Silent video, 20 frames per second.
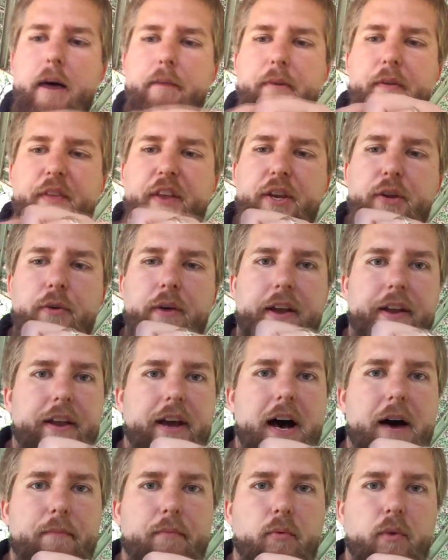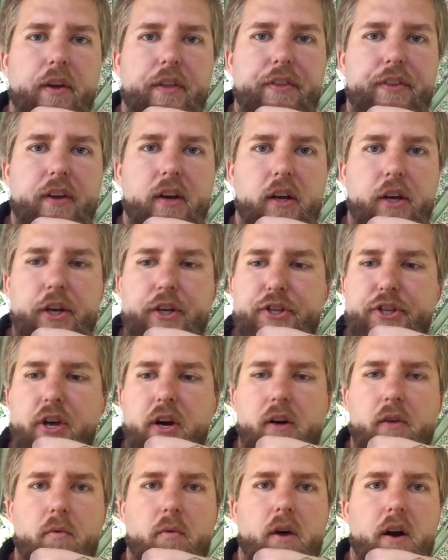but then you end up with a good
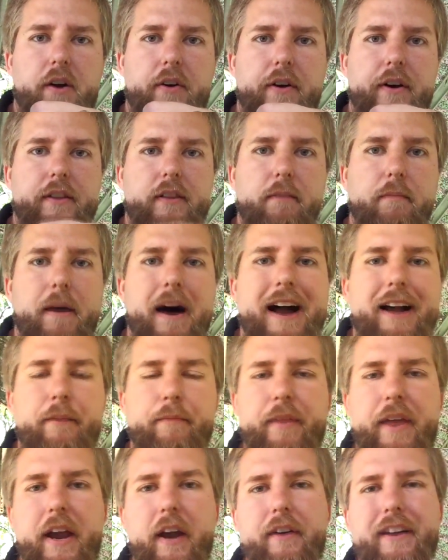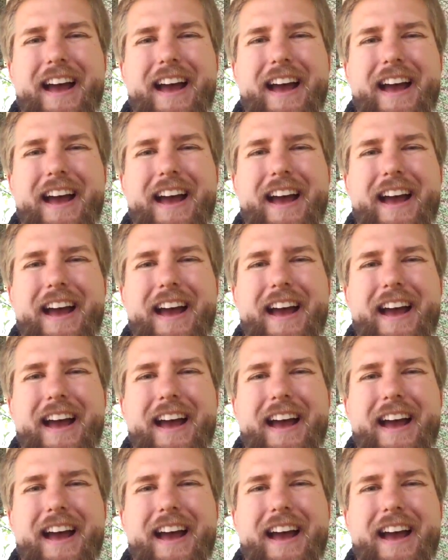chunk of water at the bottom there.